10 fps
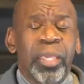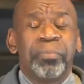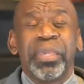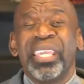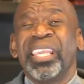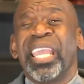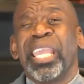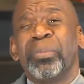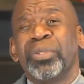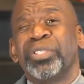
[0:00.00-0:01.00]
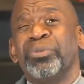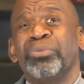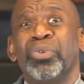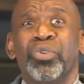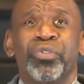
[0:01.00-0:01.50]
Being able to
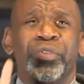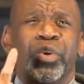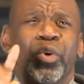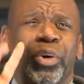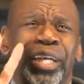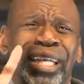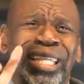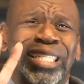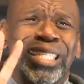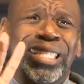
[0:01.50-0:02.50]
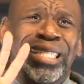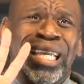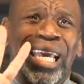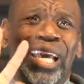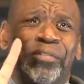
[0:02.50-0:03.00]
move your
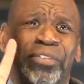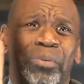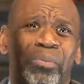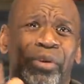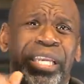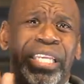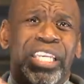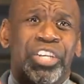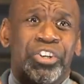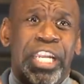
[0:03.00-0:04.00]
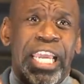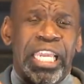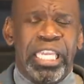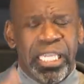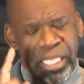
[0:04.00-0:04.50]
digits after breaking your
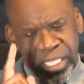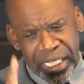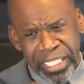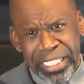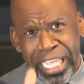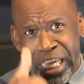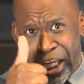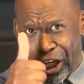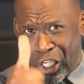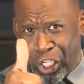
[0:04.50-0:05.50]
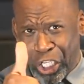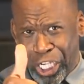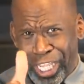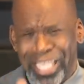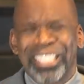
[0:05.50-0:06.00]
neck is a
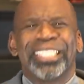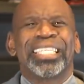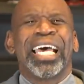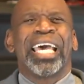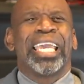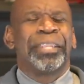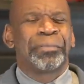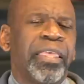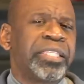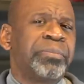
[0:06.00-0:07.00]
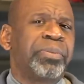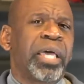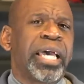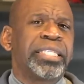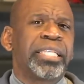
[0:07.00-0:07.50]
good sign. This
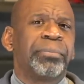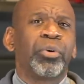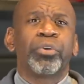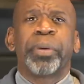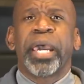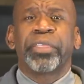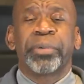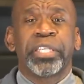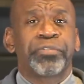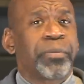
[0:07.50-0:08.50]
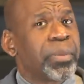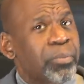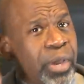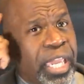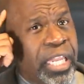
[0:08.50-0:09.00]
implies that motor pathways from the
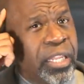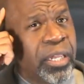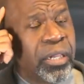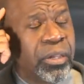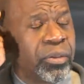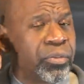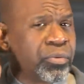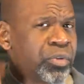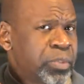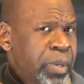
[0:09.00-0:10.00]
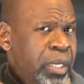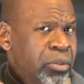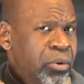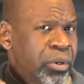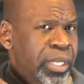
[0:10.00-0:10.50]
brain through the spinal
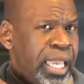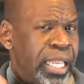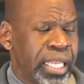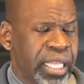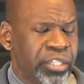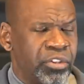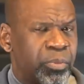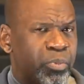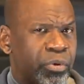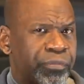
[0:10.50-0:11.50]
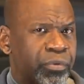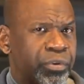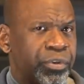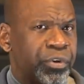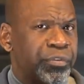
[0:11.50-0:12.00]
cord and into the
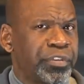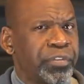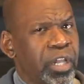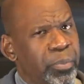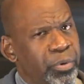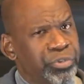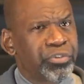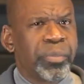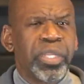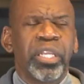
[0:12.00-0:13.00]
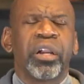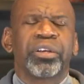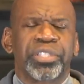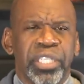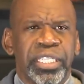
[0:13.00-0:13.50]
peripheral nerves of the upper extremity
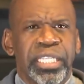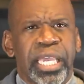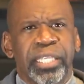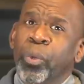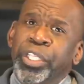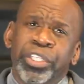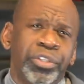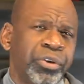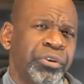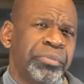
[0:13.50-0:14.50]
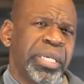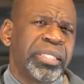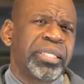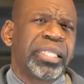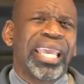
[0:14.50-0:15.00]
are still intact, which in turn
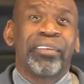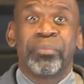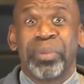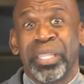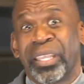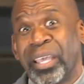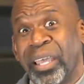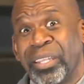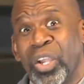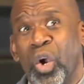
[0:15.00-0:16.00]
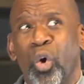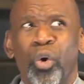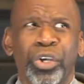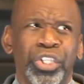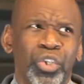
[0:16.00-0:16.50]
means that they haven't been cut
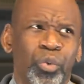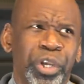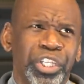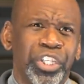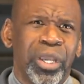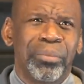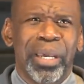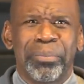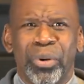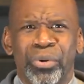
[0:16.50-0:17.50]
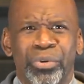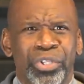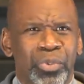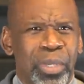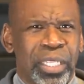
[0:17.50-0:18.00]
or squished by bone or
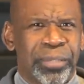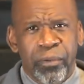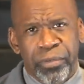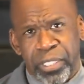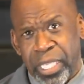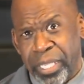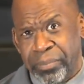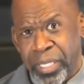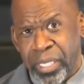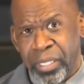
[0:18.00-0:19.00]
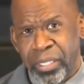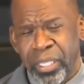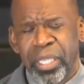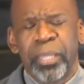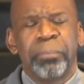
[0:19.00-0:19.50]
swelling. For the time being,
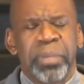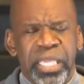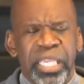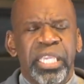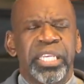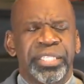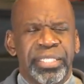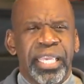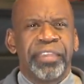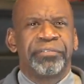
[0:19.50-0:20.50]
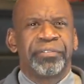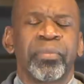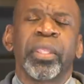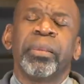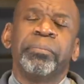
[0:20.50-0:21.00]
Big E is safe.
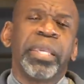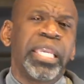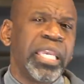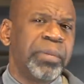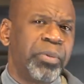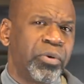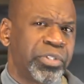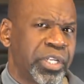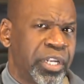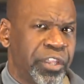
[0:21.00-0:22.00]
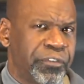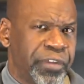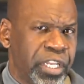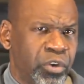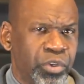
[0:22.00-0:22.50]
Big E posted another
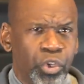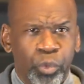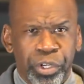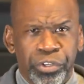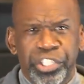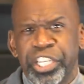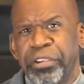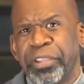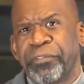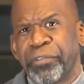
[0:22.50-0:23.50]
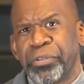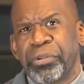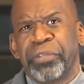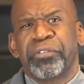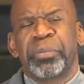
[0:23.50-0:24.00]
video to Twitter sharing
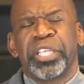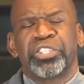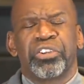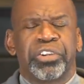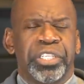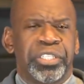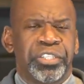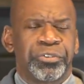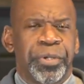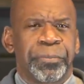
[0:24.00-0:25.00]
further information on his injury.